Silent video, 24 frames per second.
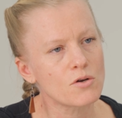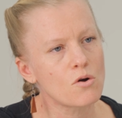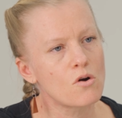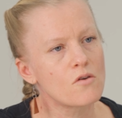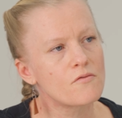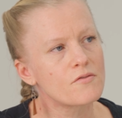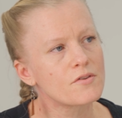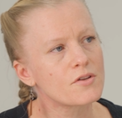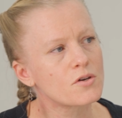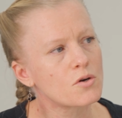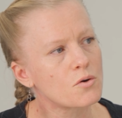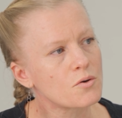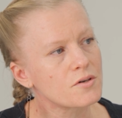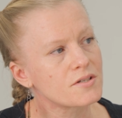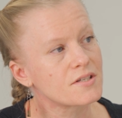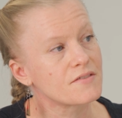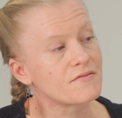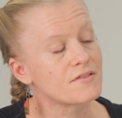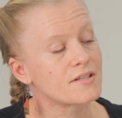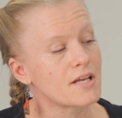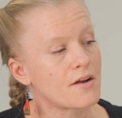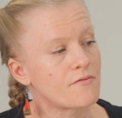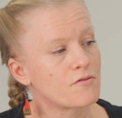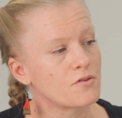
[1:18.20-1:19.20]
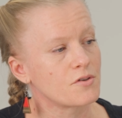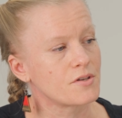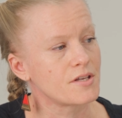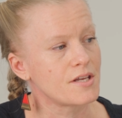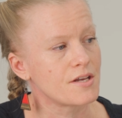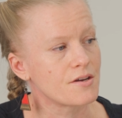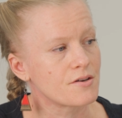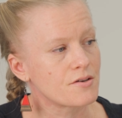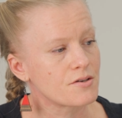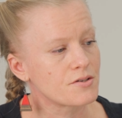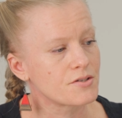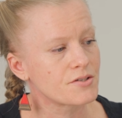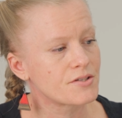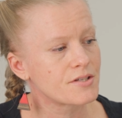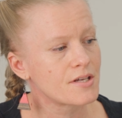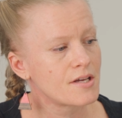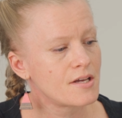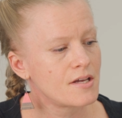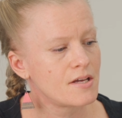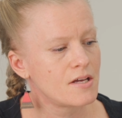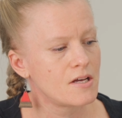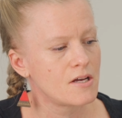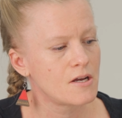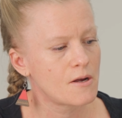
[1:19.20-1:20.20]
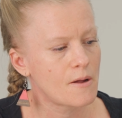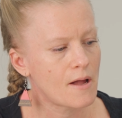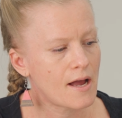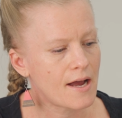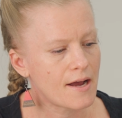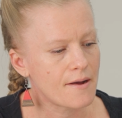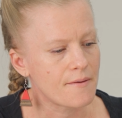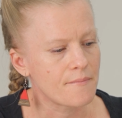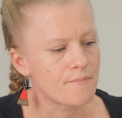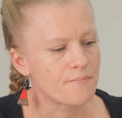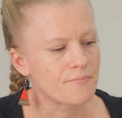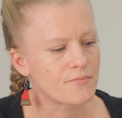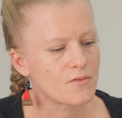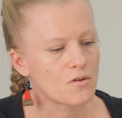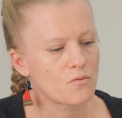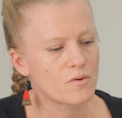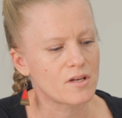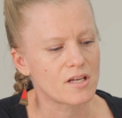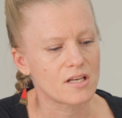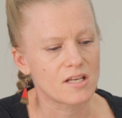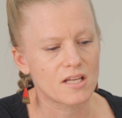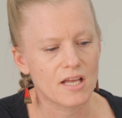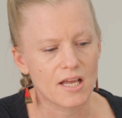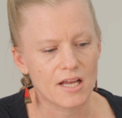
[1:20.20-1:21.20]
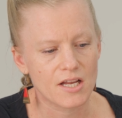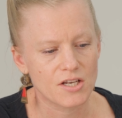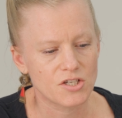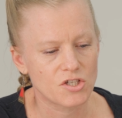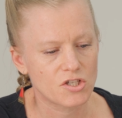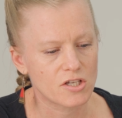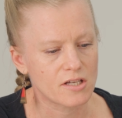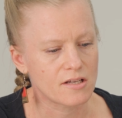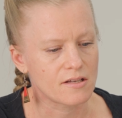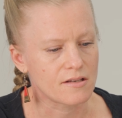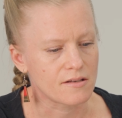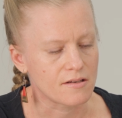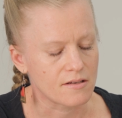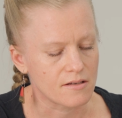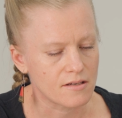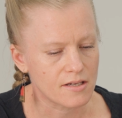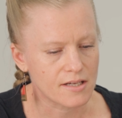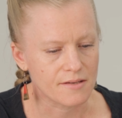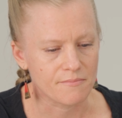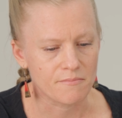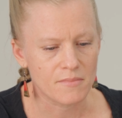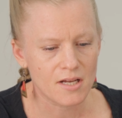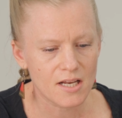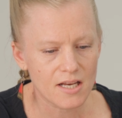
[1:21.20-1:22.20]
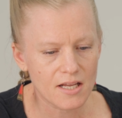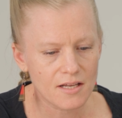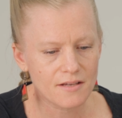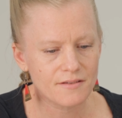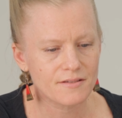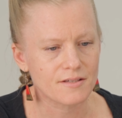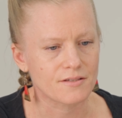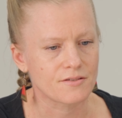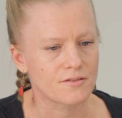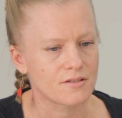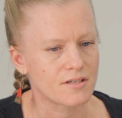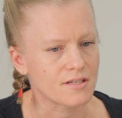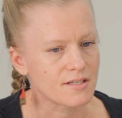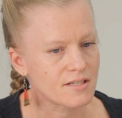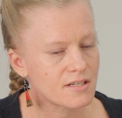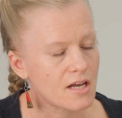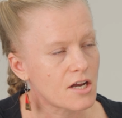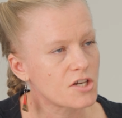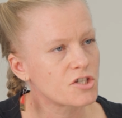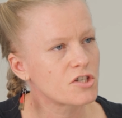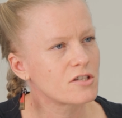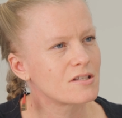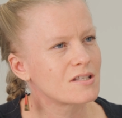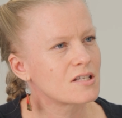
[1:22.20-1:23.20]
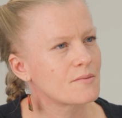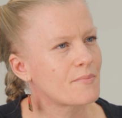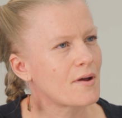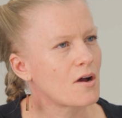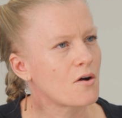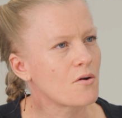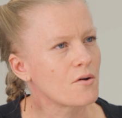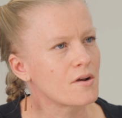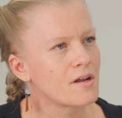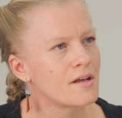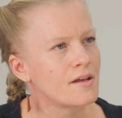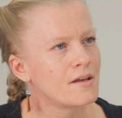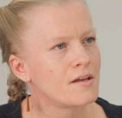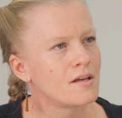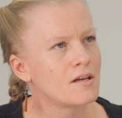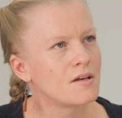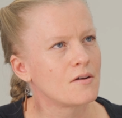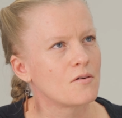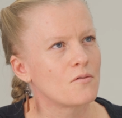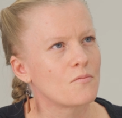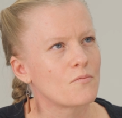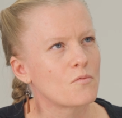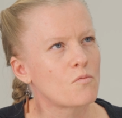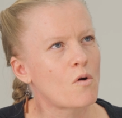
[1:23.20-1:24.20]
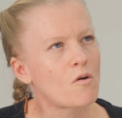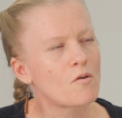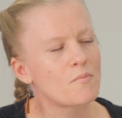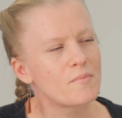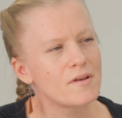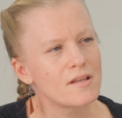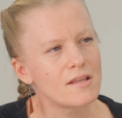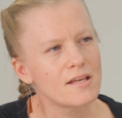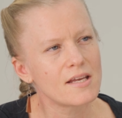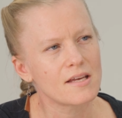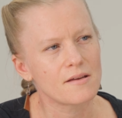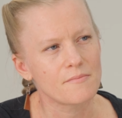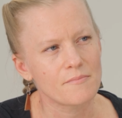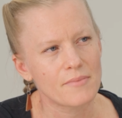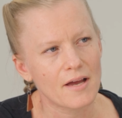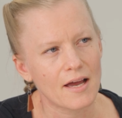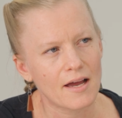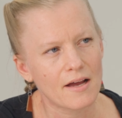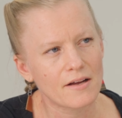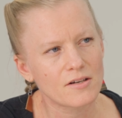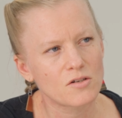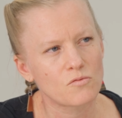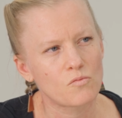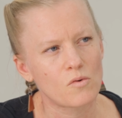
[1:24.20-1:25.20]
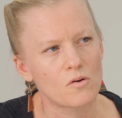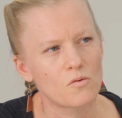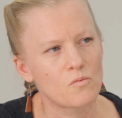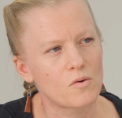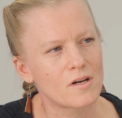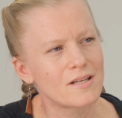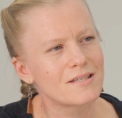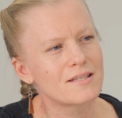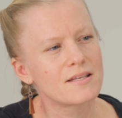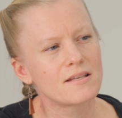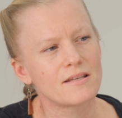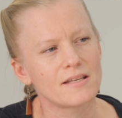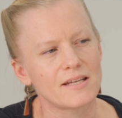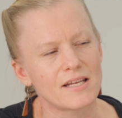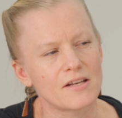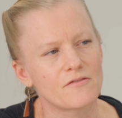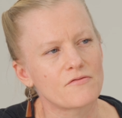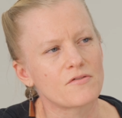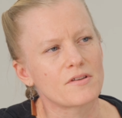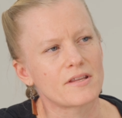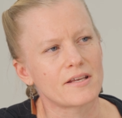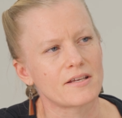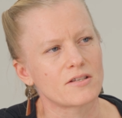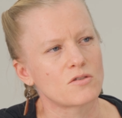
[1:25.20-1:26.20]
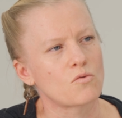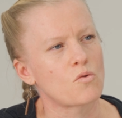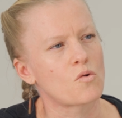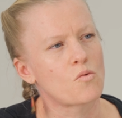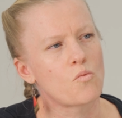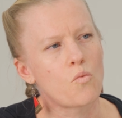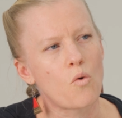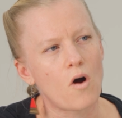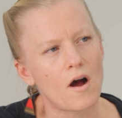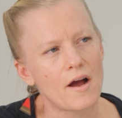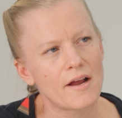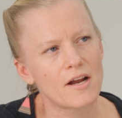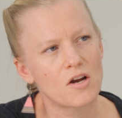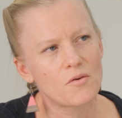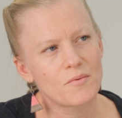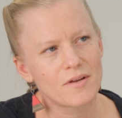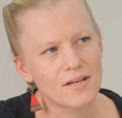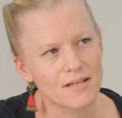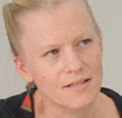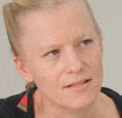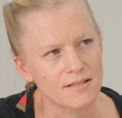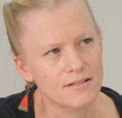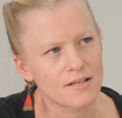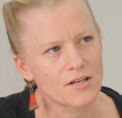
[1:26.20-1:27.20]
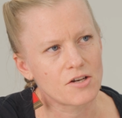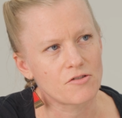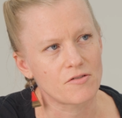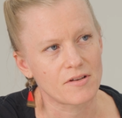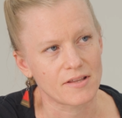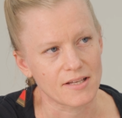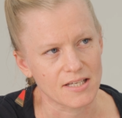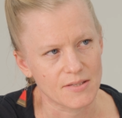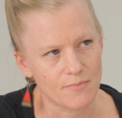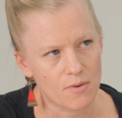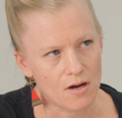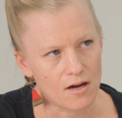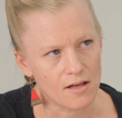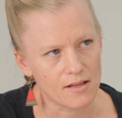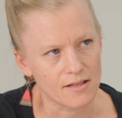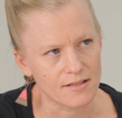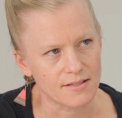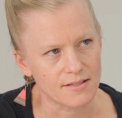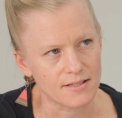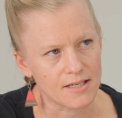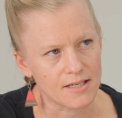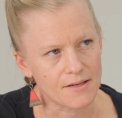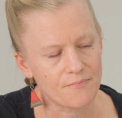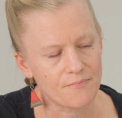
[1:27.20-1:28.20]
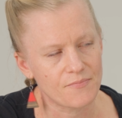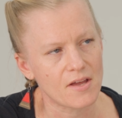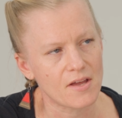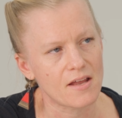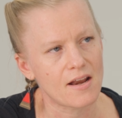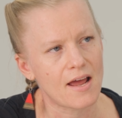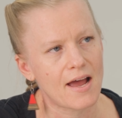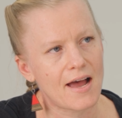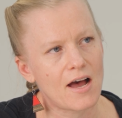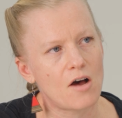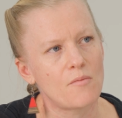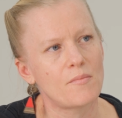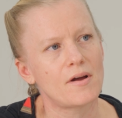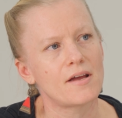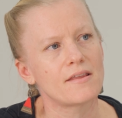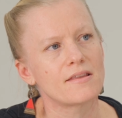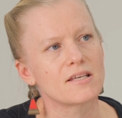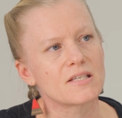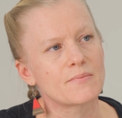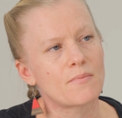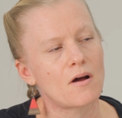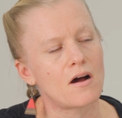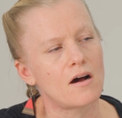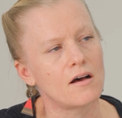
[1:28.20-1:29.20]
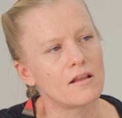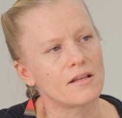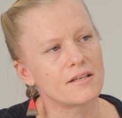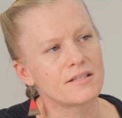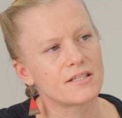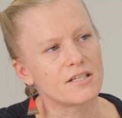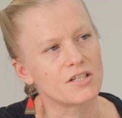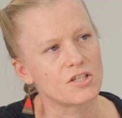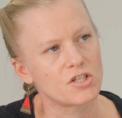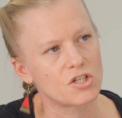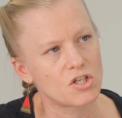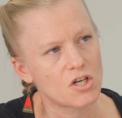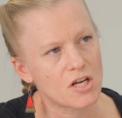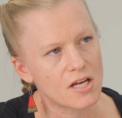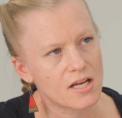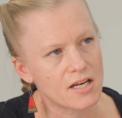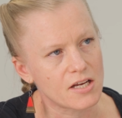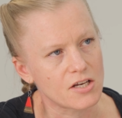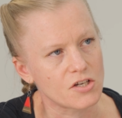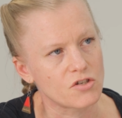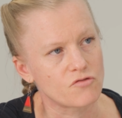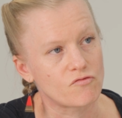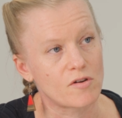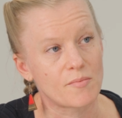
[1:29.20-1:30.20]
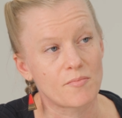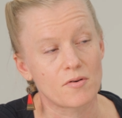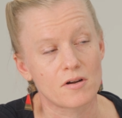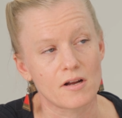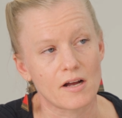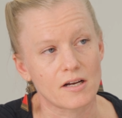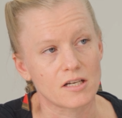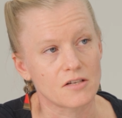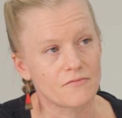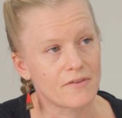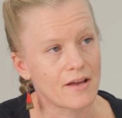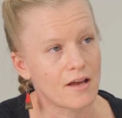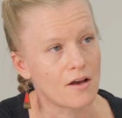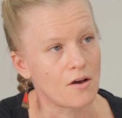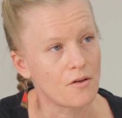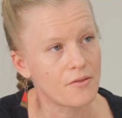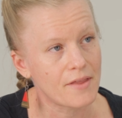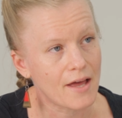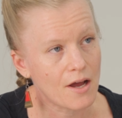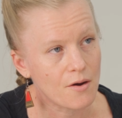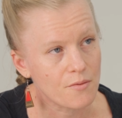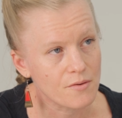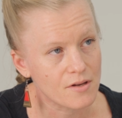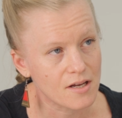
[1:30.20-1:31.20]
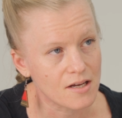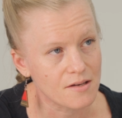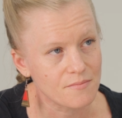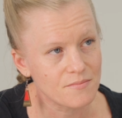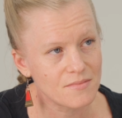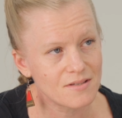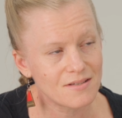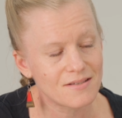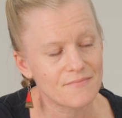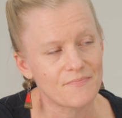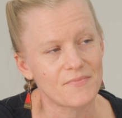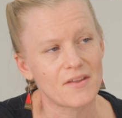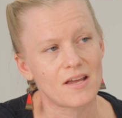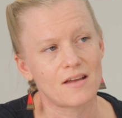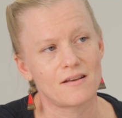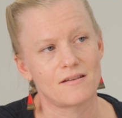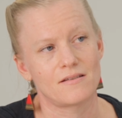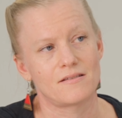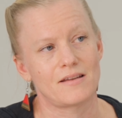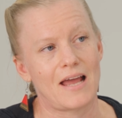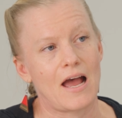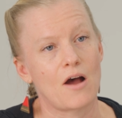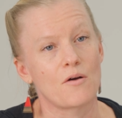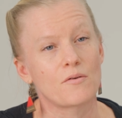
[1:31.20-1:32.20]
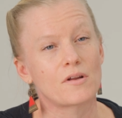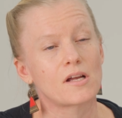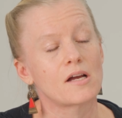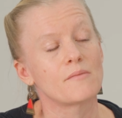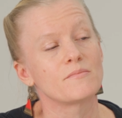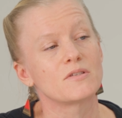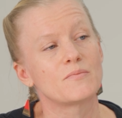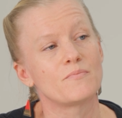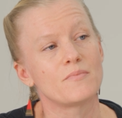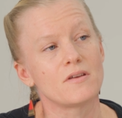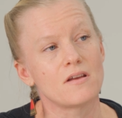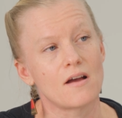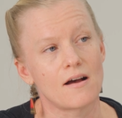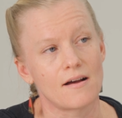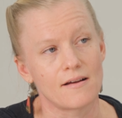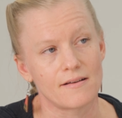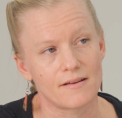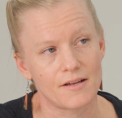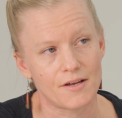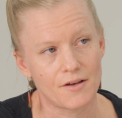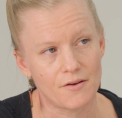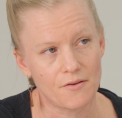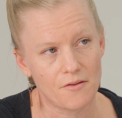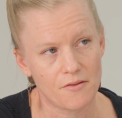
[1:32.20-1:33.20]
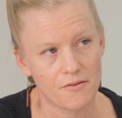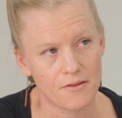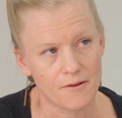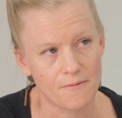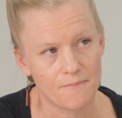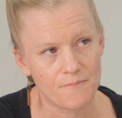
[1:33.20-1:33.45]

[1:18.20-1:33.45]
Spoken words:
over the course of several years, we engaged in meetings and discussions about what would be the impact, what is the need for this? Why are we considering this policy? And how might this policy change reproductive health outcomes and outcomes beyond health?